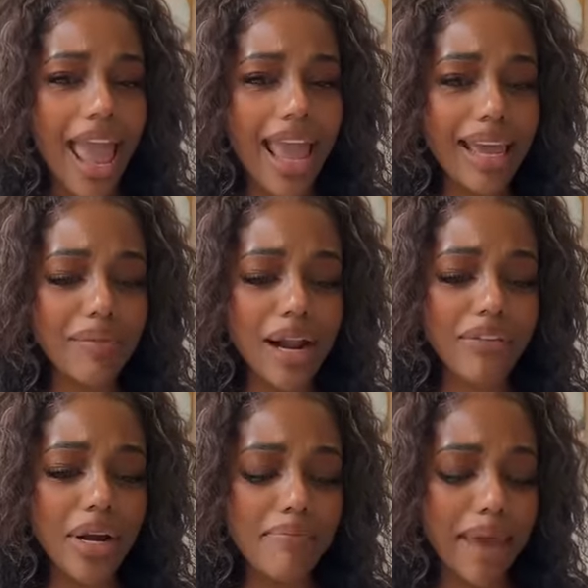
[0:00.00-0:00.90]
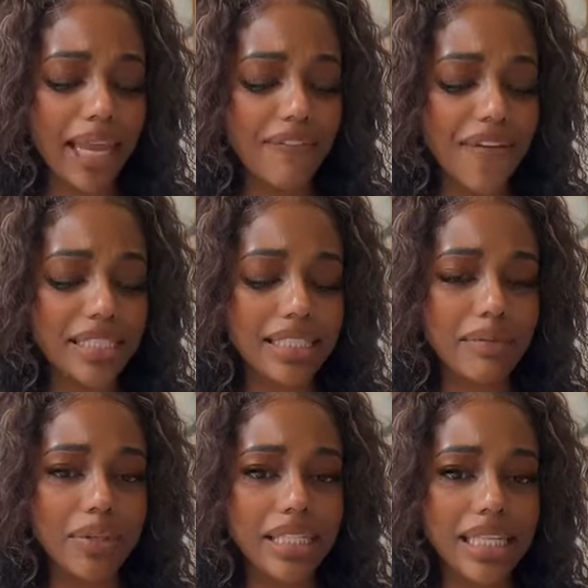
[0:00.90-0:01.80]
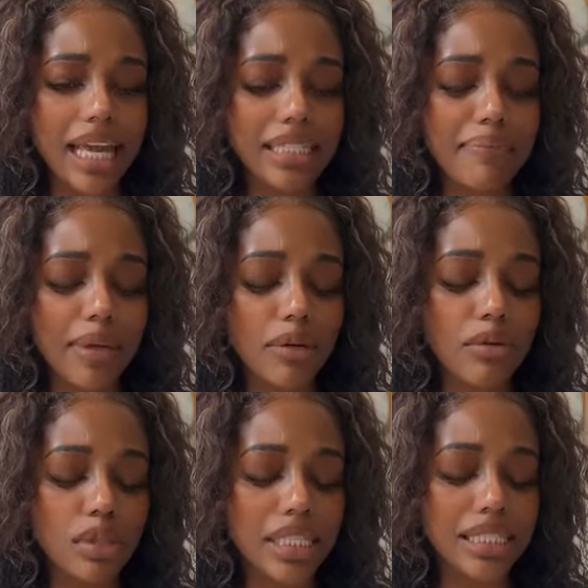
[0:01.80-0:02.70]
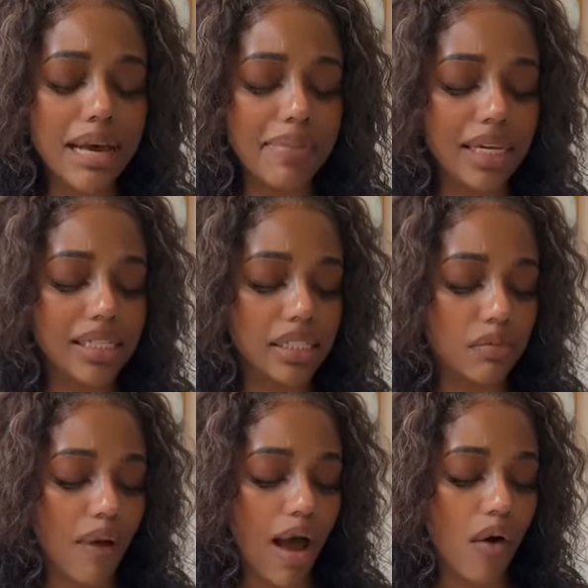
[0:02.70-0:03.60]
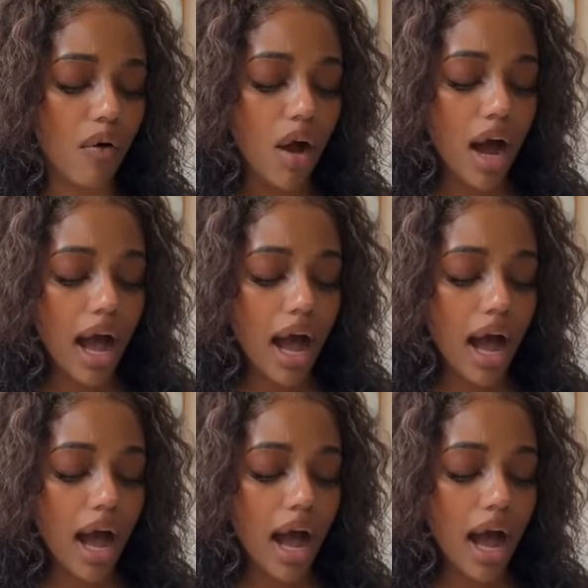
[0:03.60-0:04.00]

and whatever you're manifesting with this Ace of Pentacles is coming in as well.